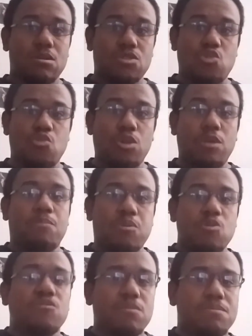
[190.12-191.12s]
To really
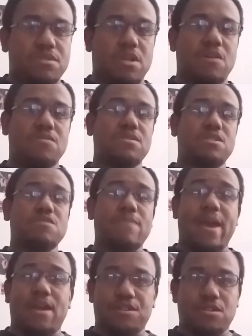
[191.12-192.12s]
prove themselves in this
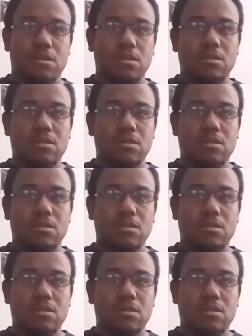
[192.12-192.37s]
match.